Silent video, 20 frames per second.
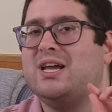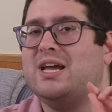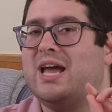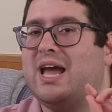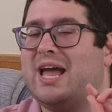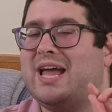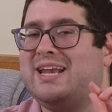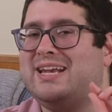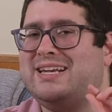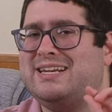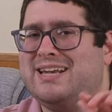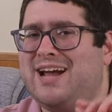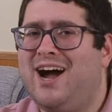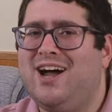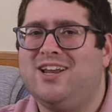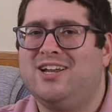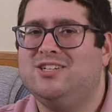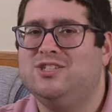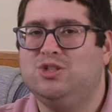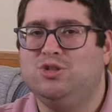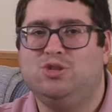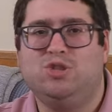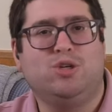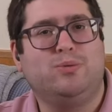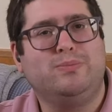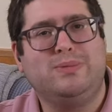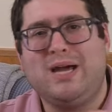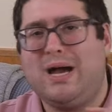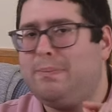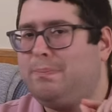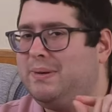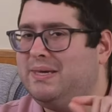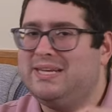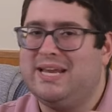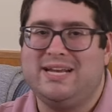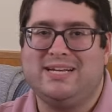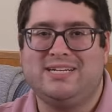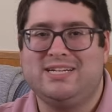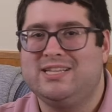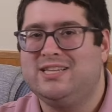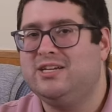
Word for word: and not on YouTube, not being edited.